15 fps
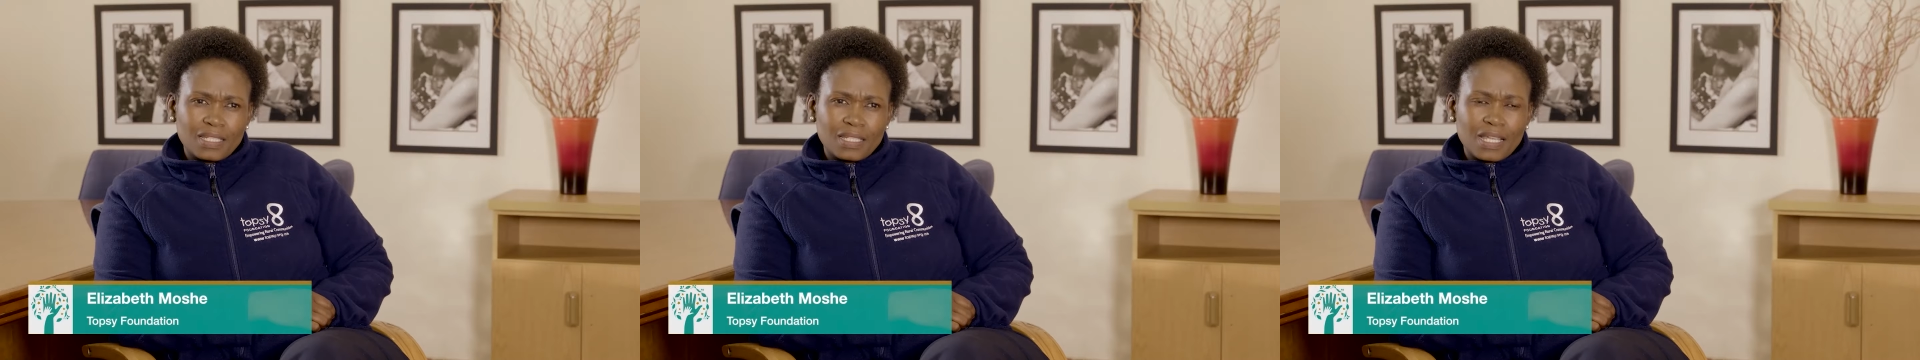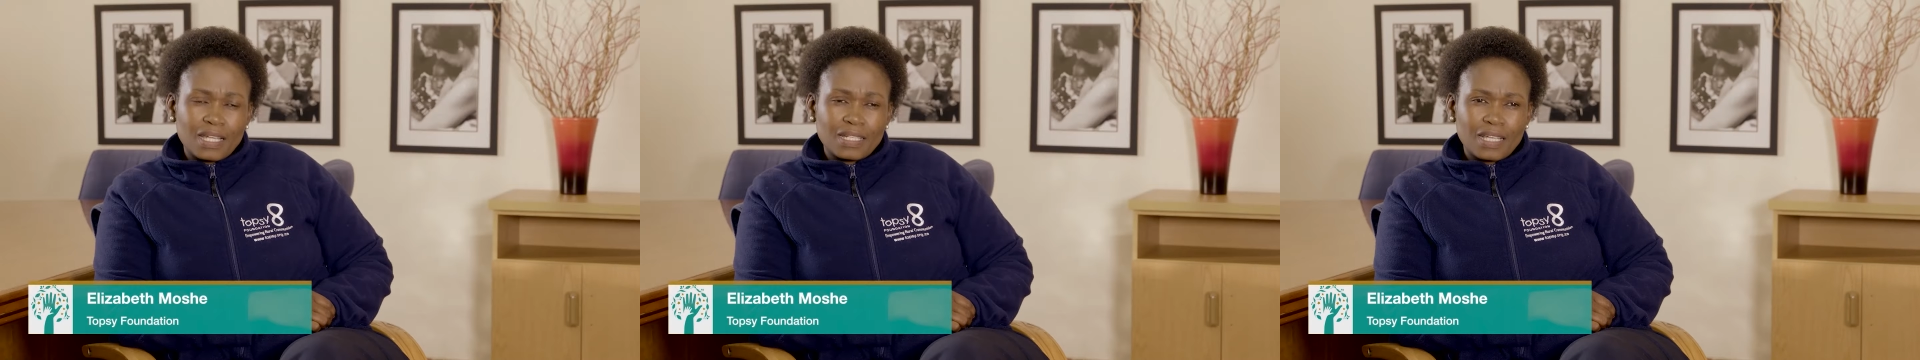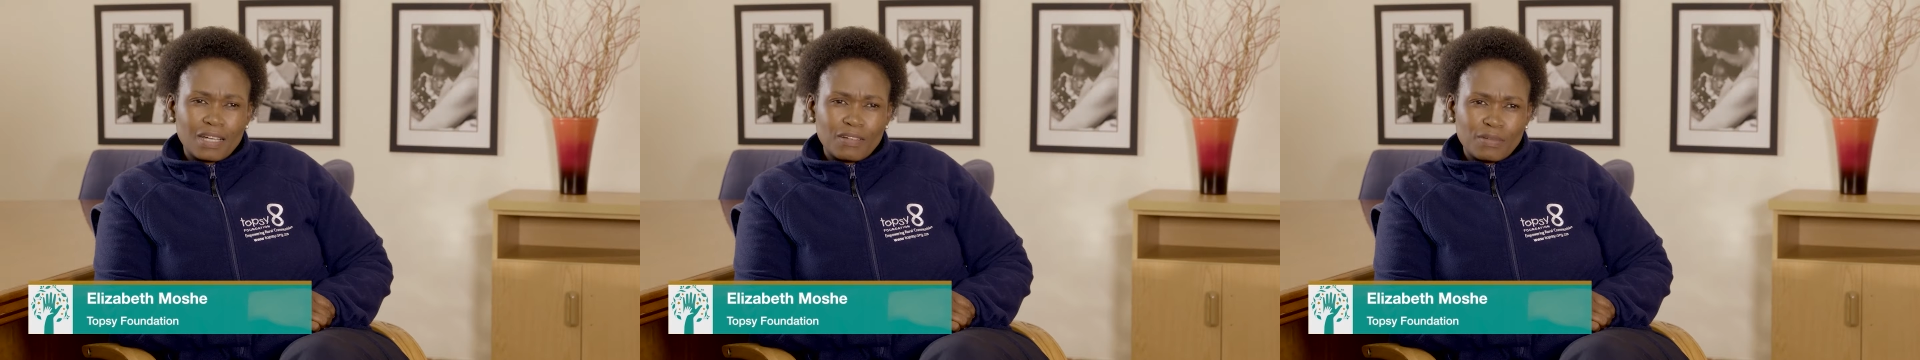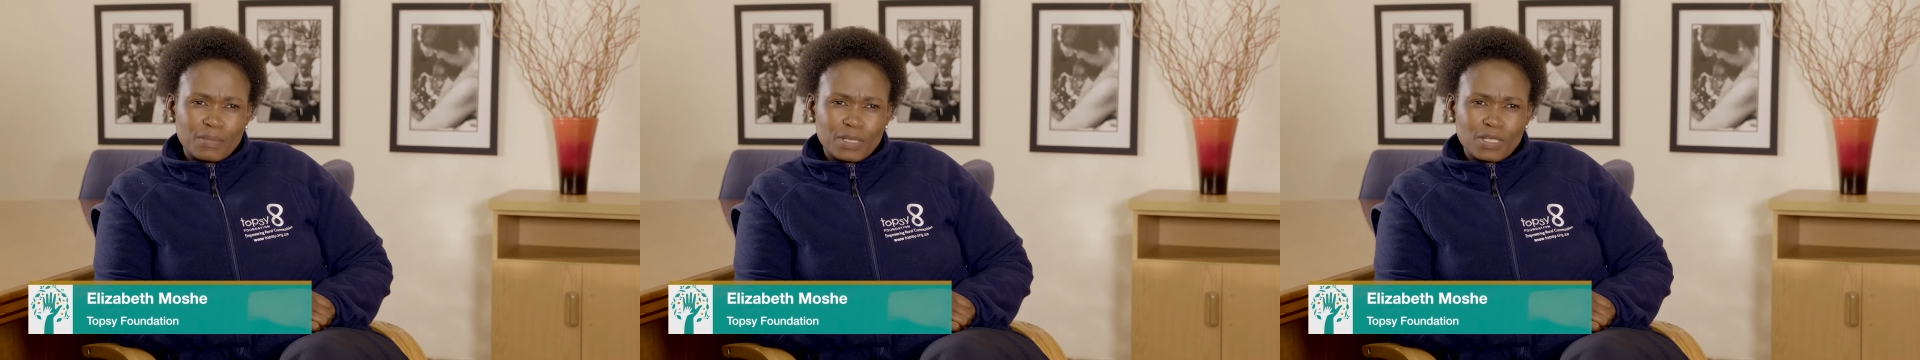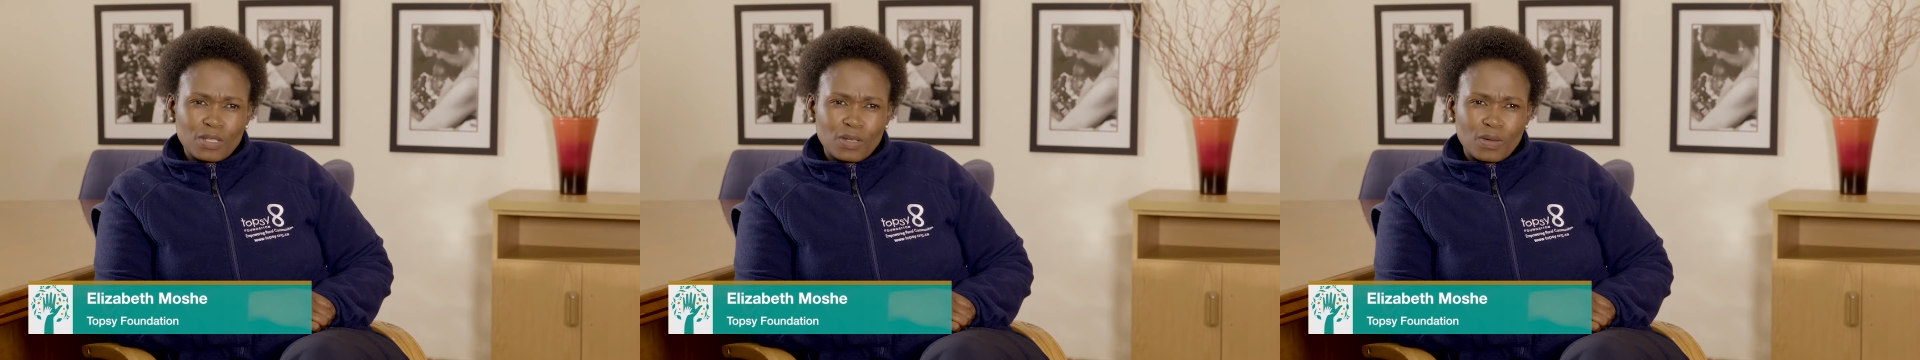
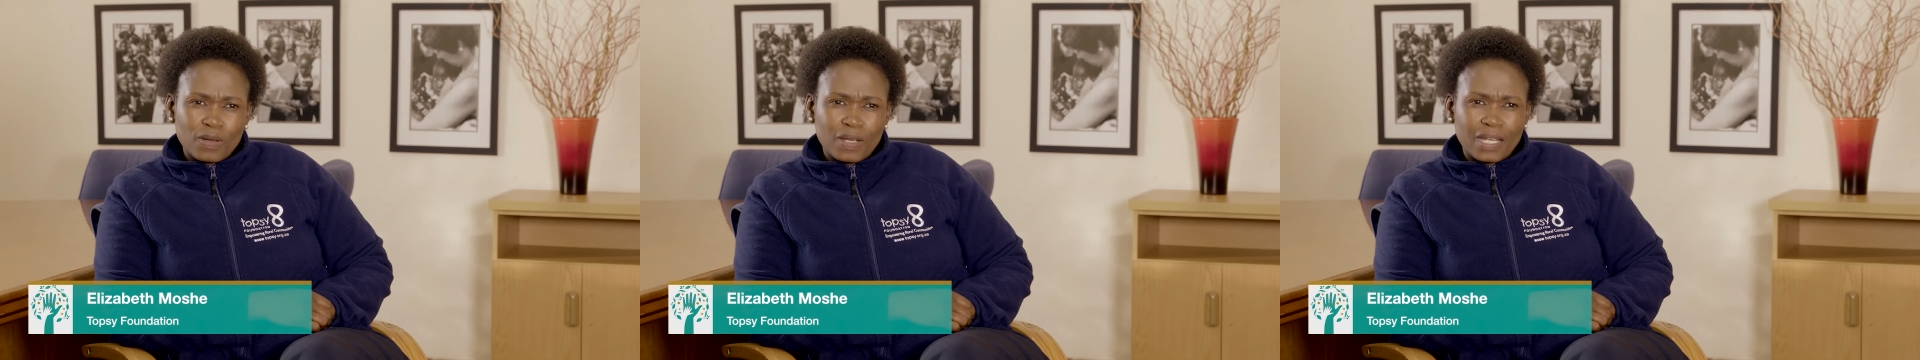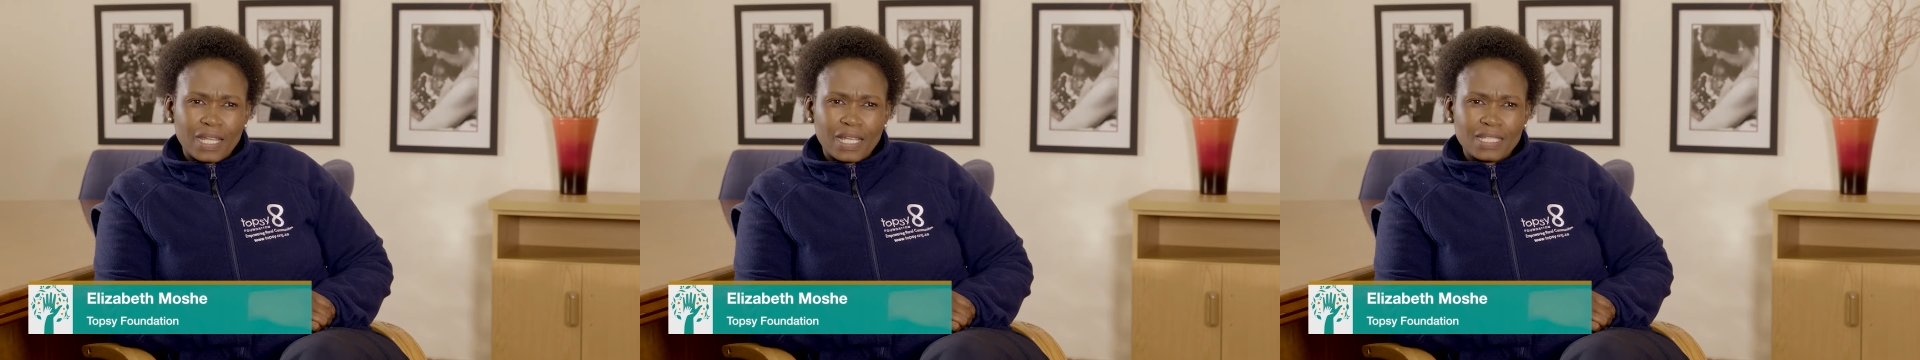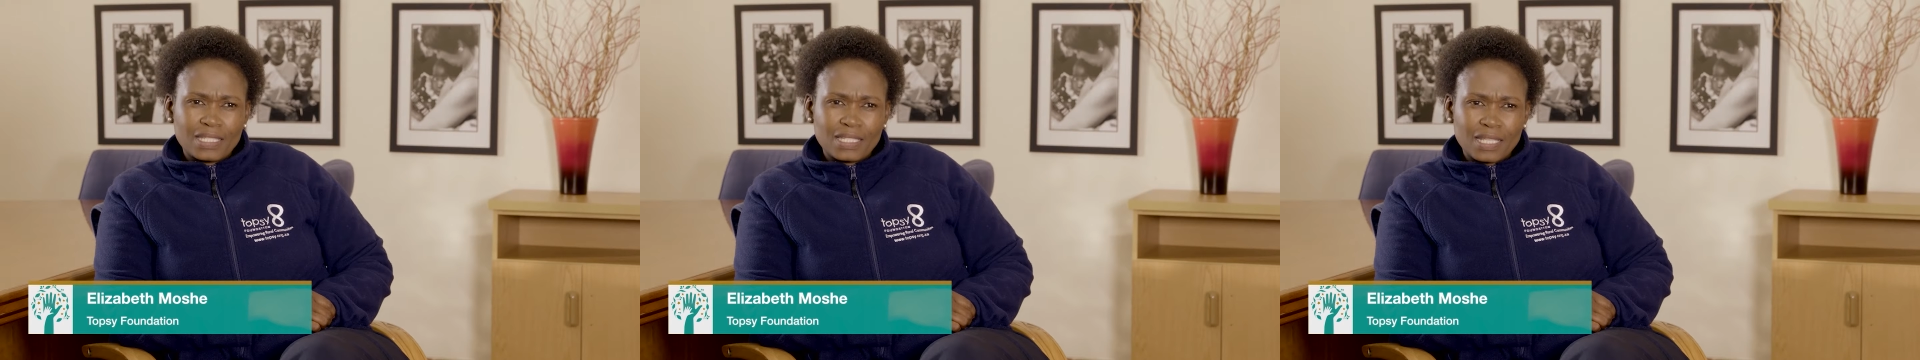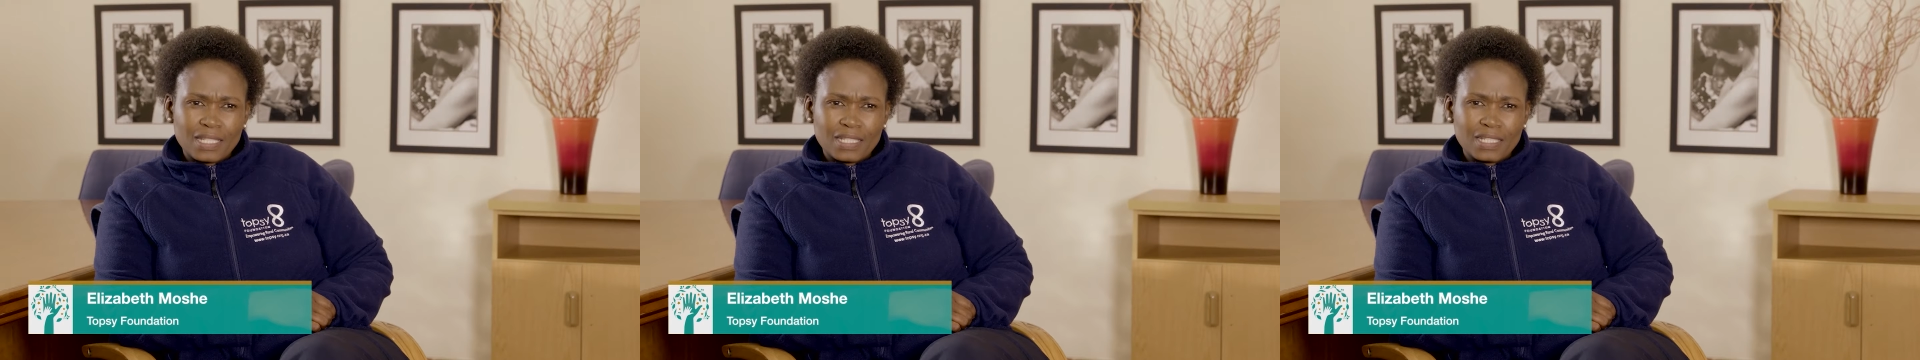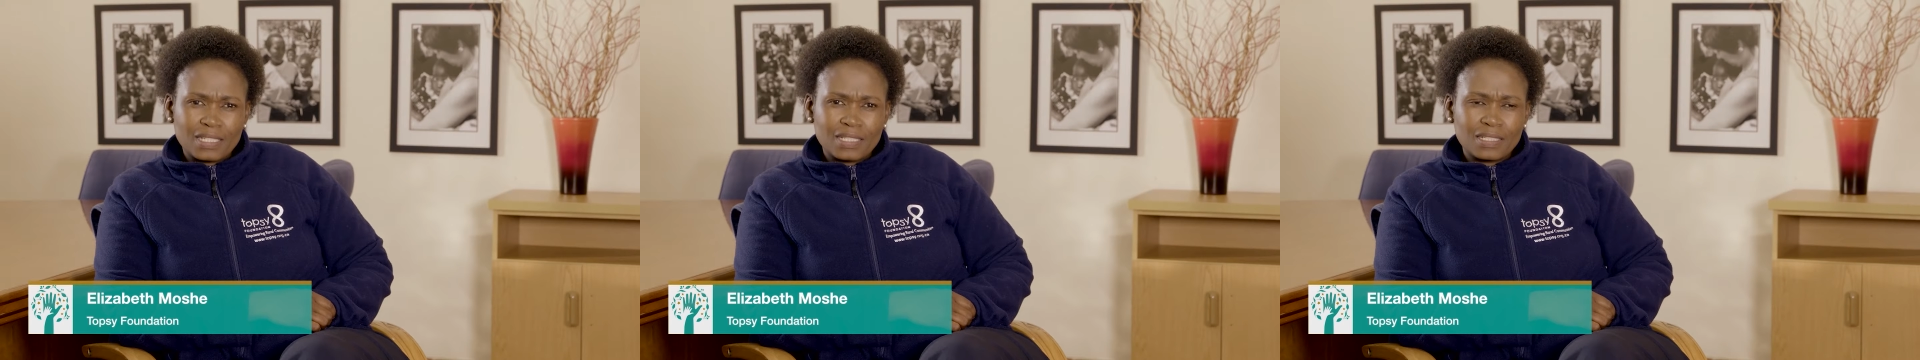non-governmental
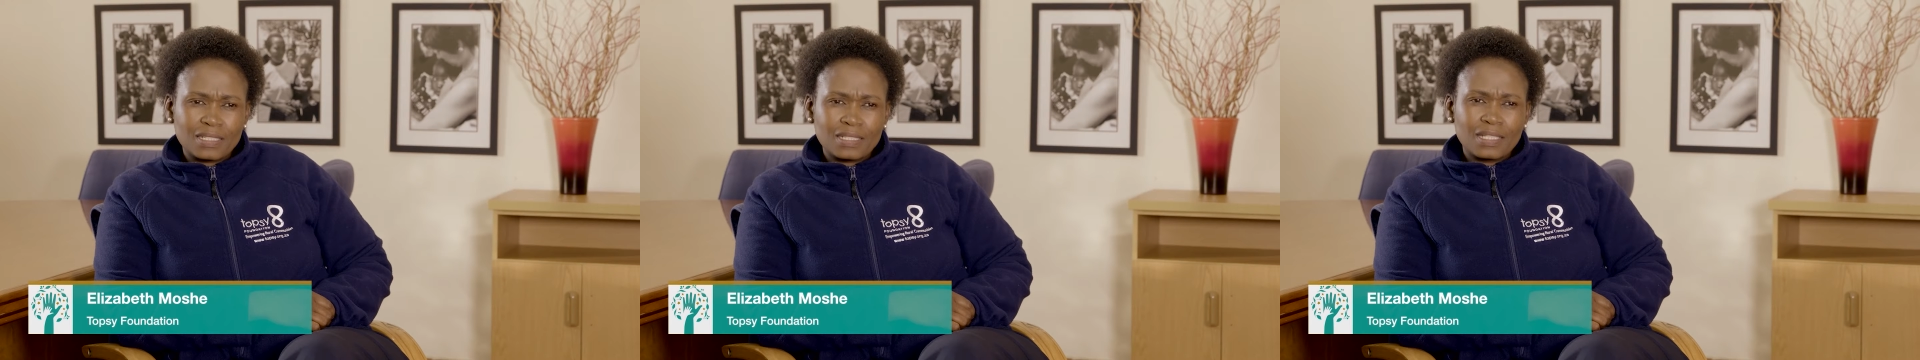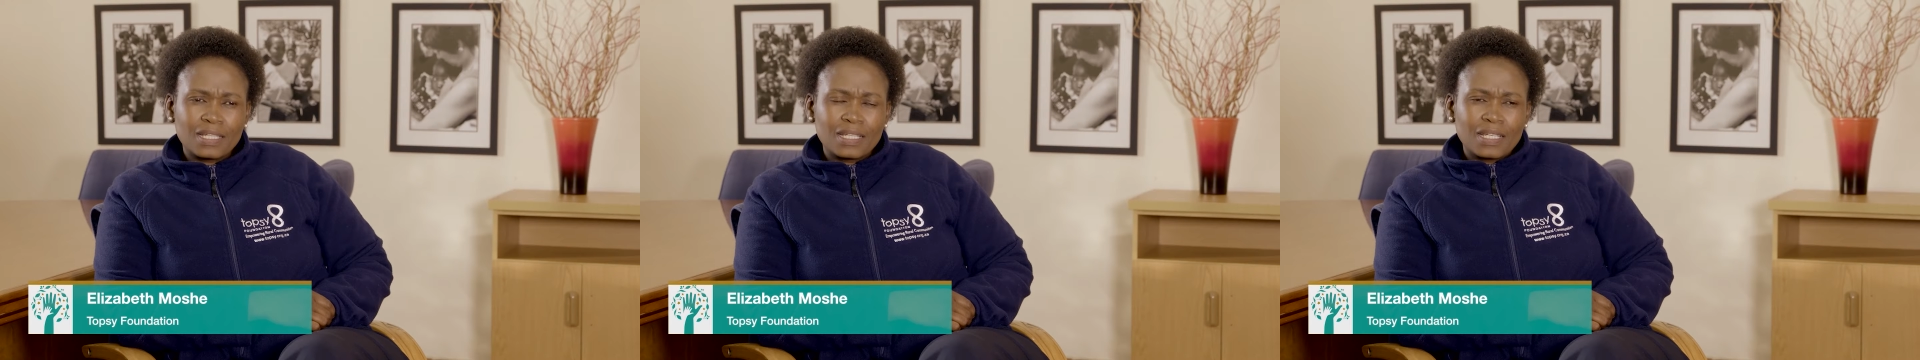organization